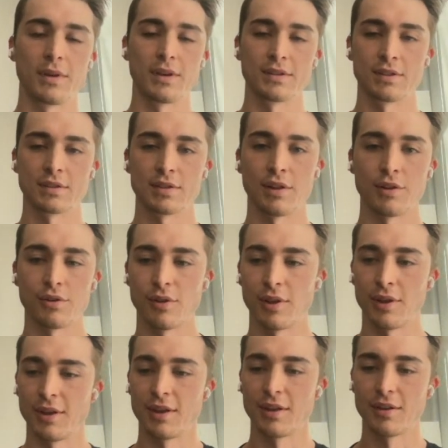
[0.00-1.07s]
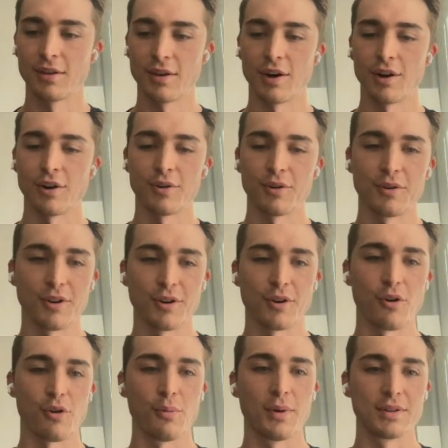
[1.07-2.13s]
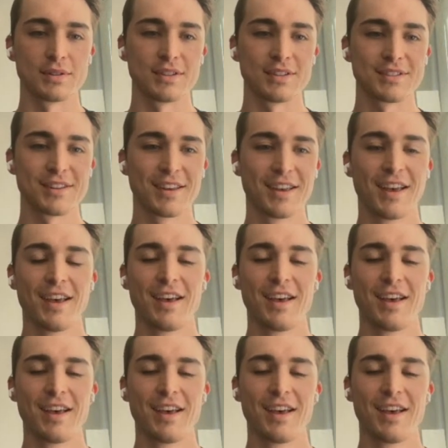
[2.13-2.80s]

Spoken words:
because it's literally our whole business.